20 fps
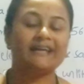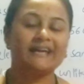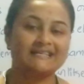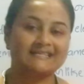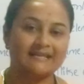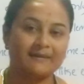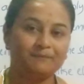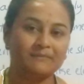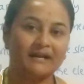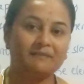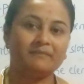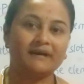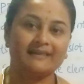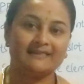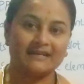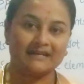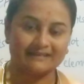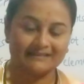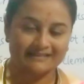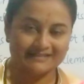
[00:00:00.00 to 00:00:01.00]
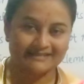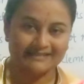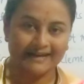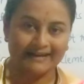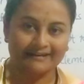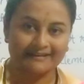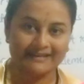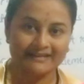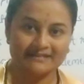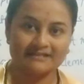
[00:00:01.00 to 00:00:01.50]
accepted by the other
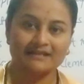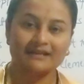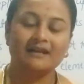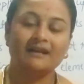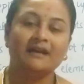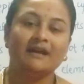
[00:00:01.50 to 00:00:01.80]
scientists,